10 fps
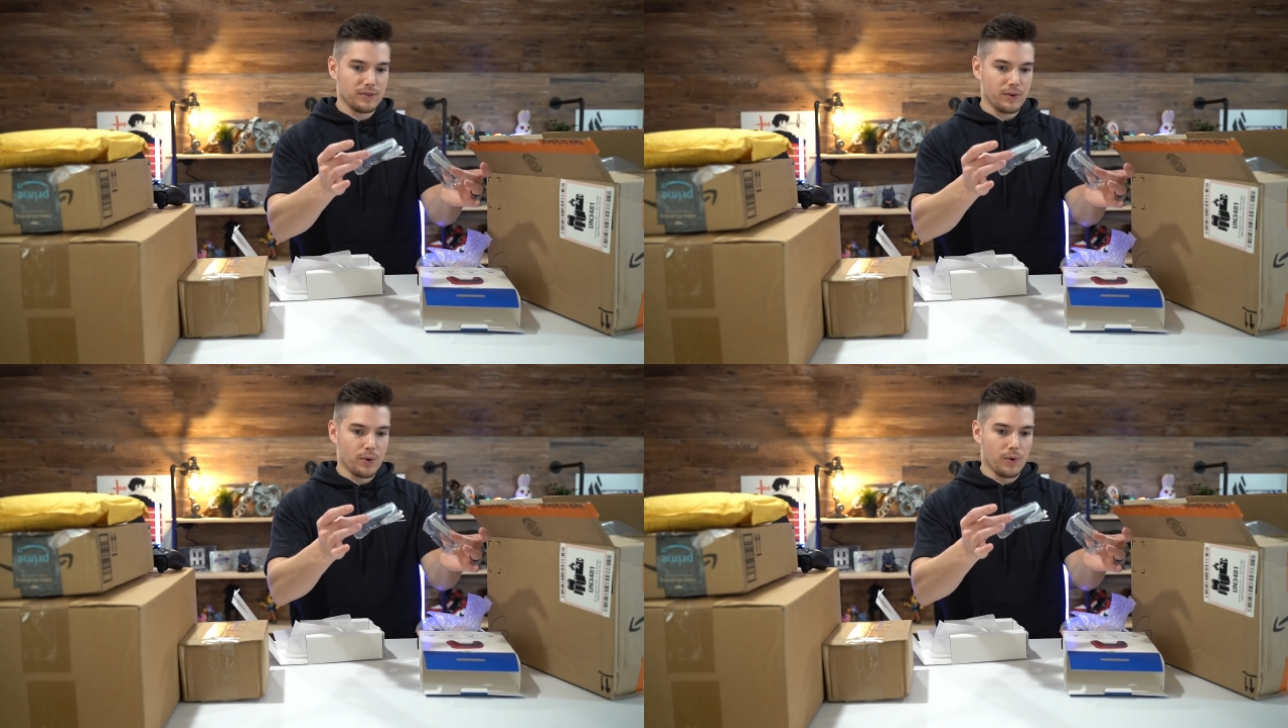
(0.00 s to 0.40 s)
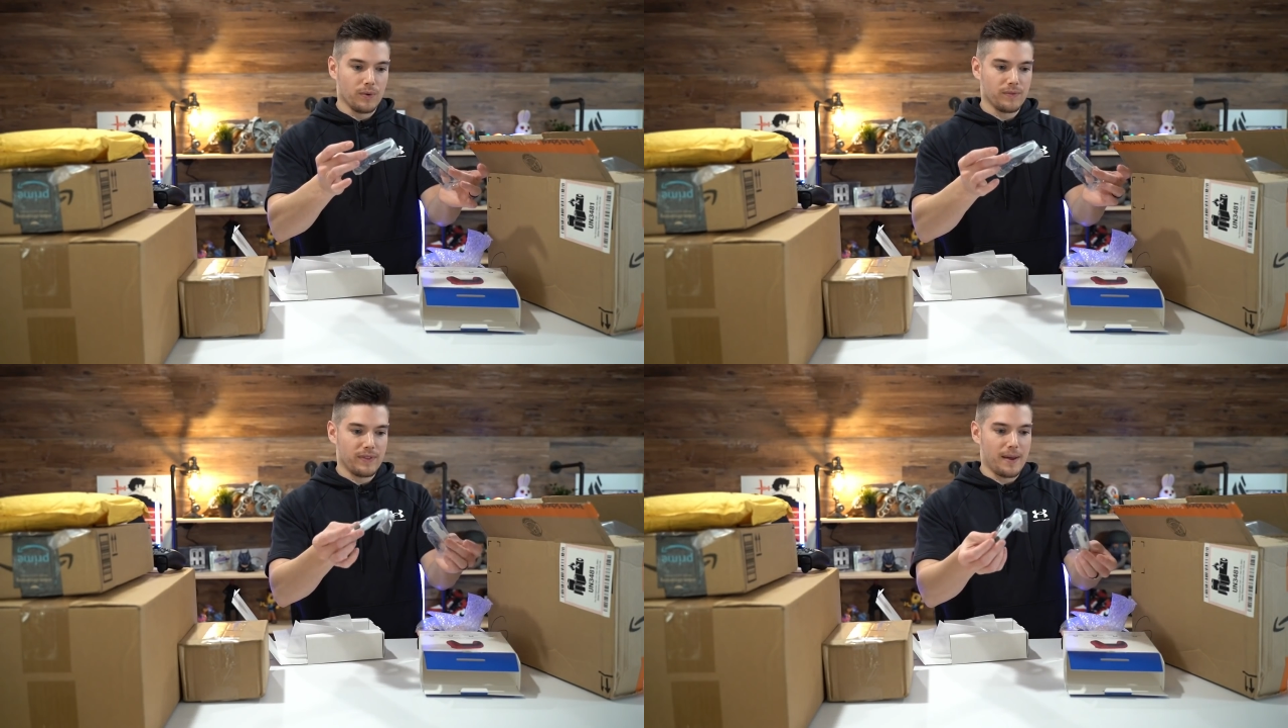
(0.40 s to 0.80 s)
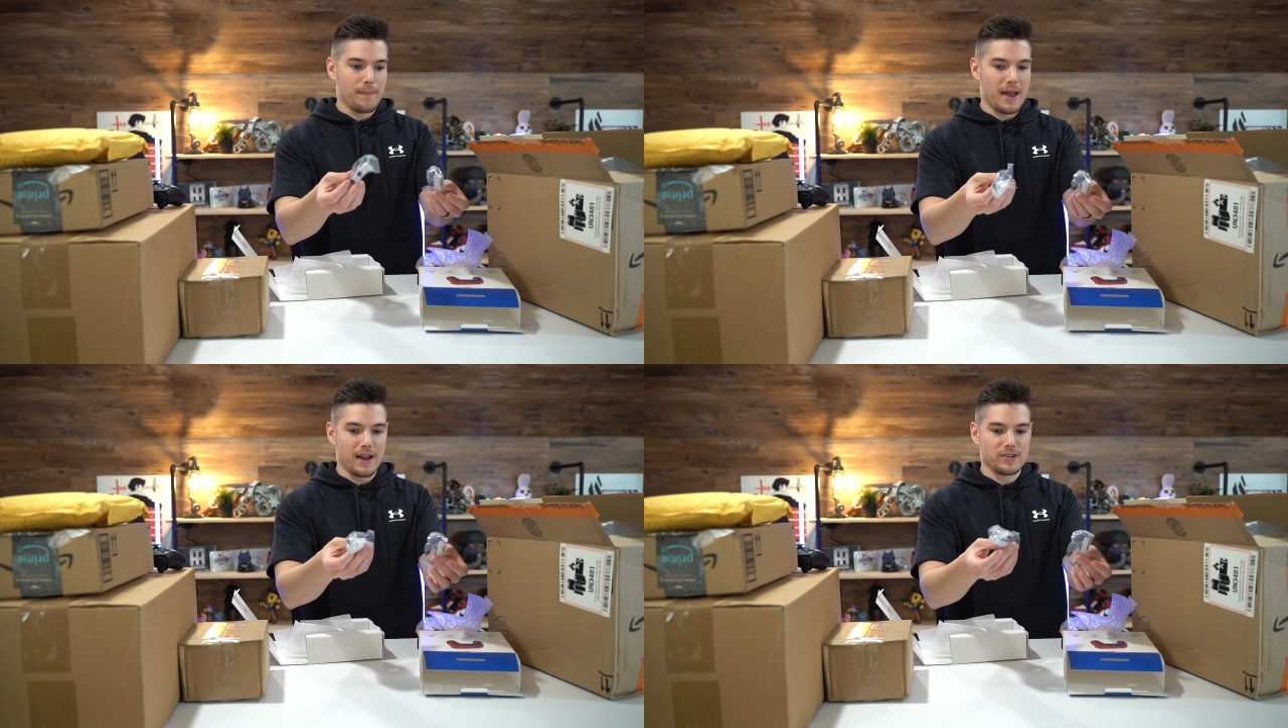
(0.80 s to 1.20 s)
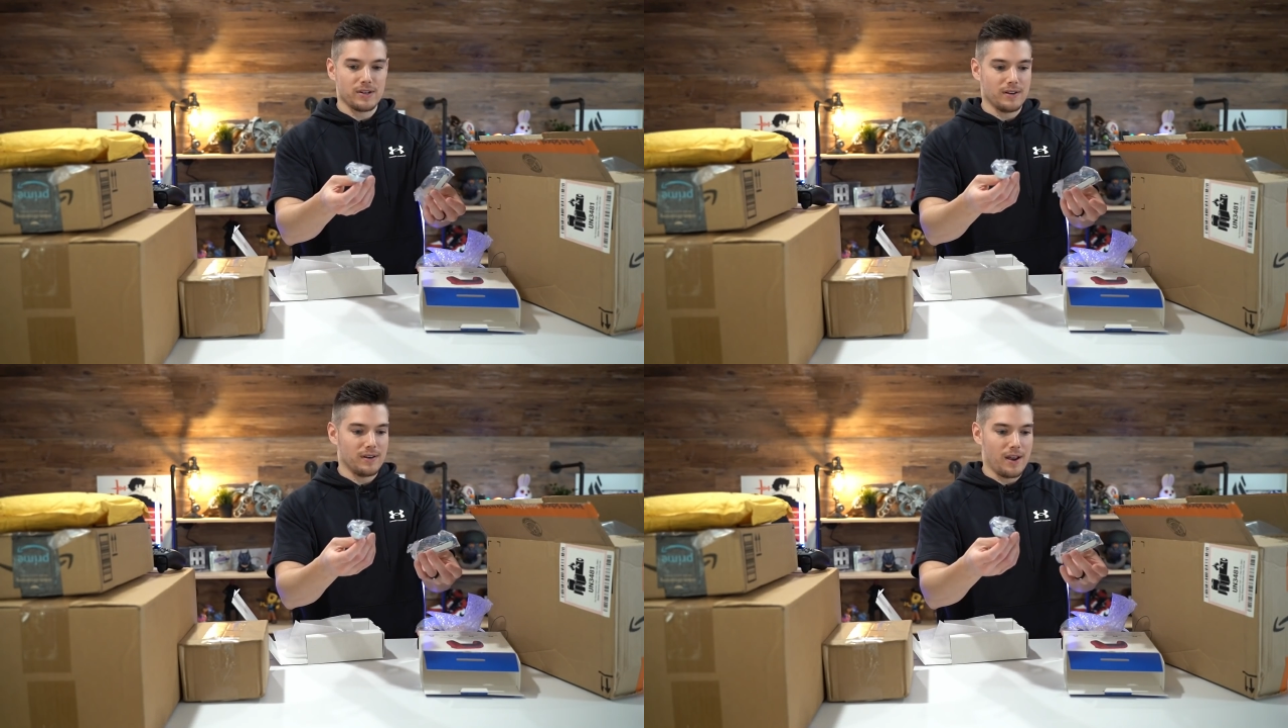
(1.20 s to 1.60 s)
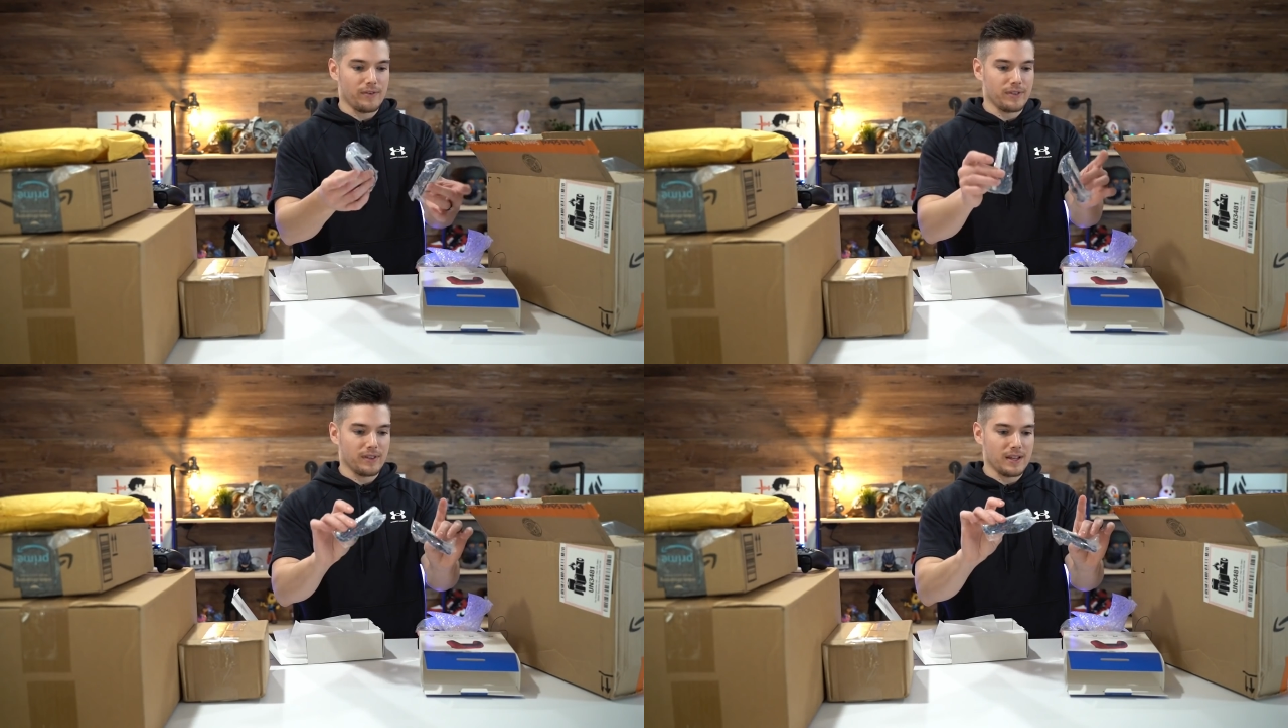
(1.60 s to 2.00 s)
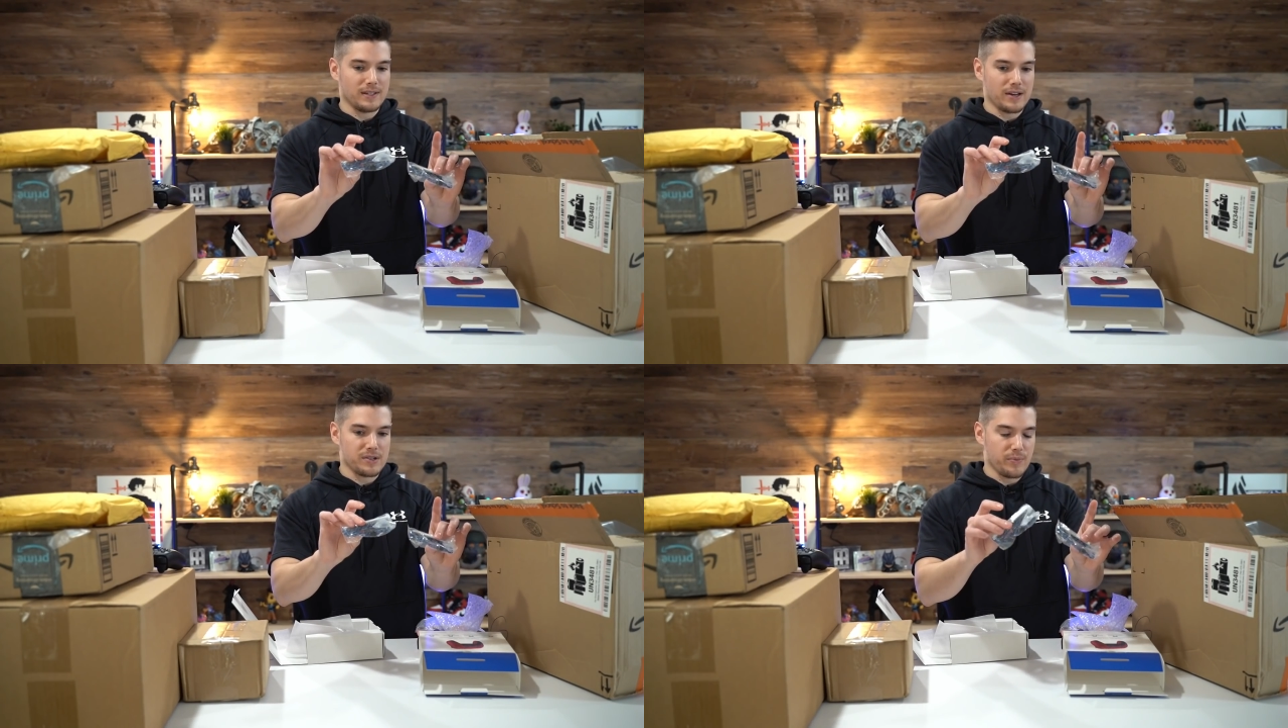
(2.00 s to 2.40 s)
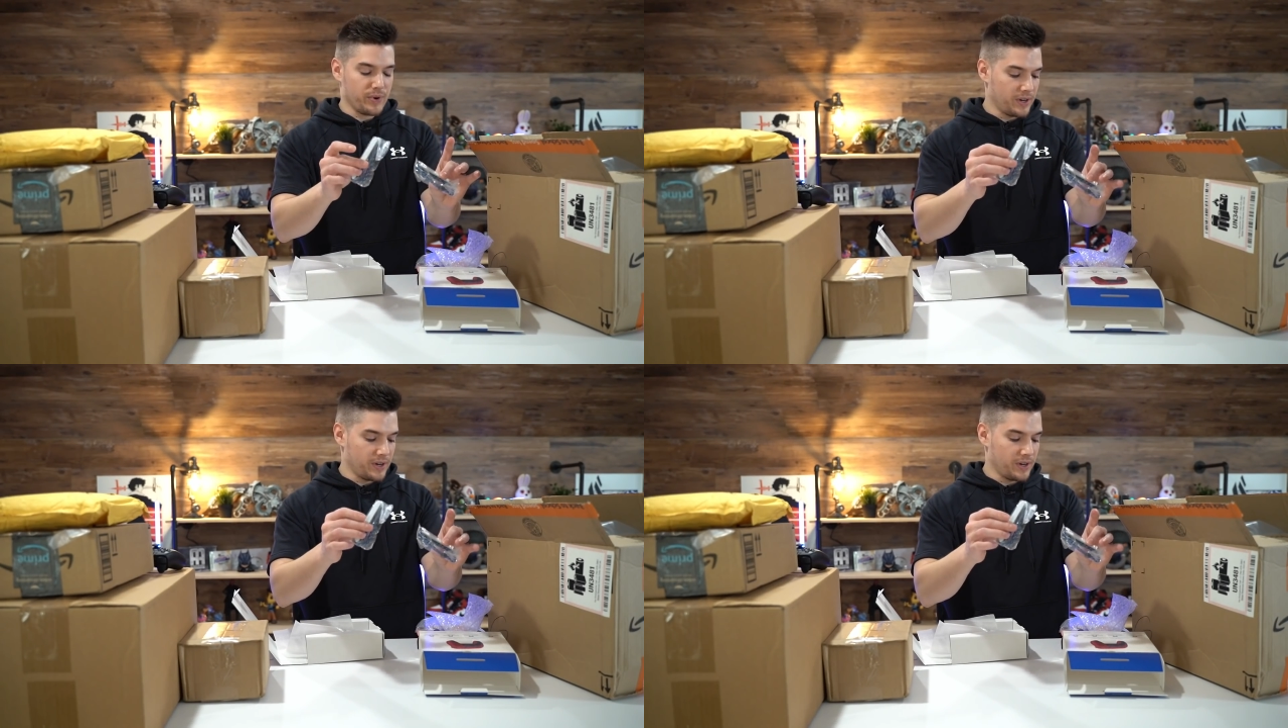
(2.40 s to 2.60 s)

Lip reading: Cool, that match and everything. That's actually pretty